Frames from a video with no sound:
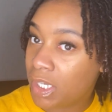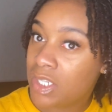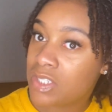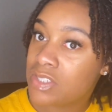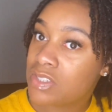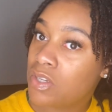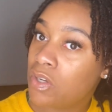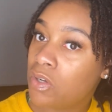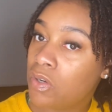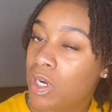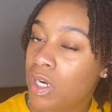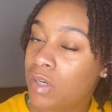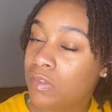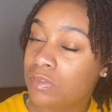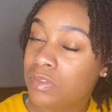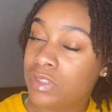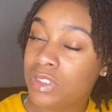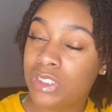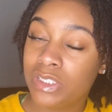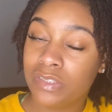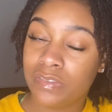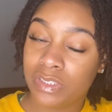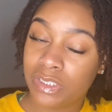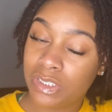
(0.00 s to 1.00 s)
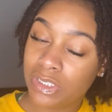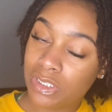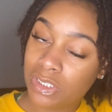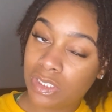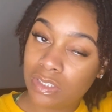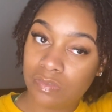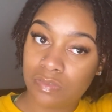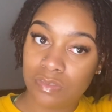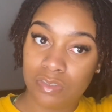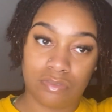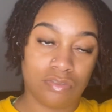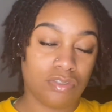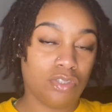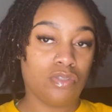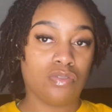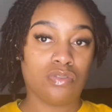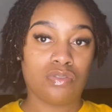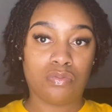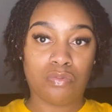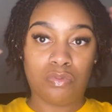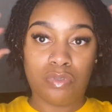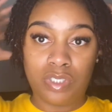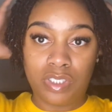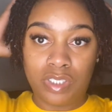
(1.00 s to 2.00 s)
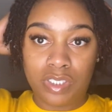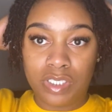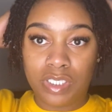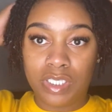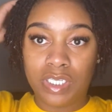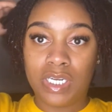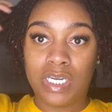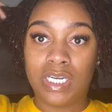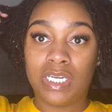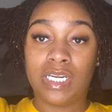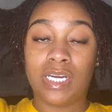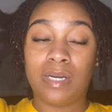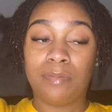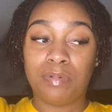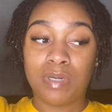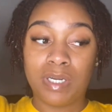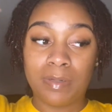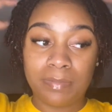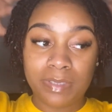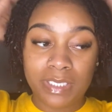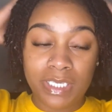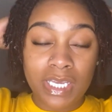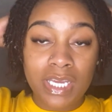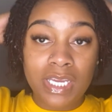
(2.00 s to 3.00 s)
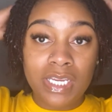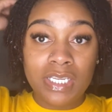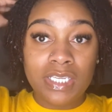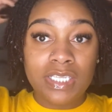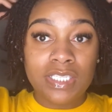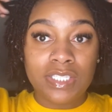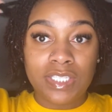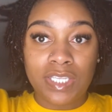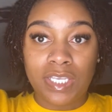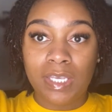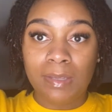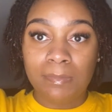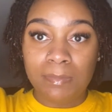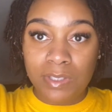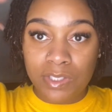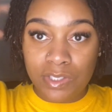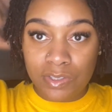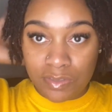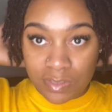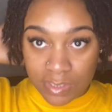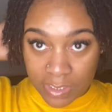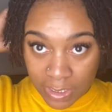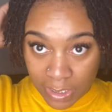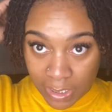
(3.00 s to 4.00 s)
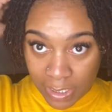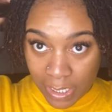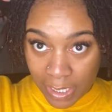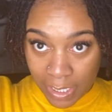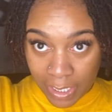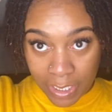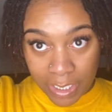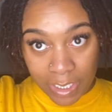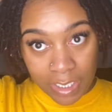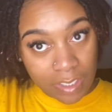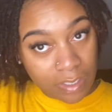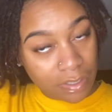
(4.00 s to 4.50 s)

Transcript: So I really love the rose water, and I'll probably keep using that.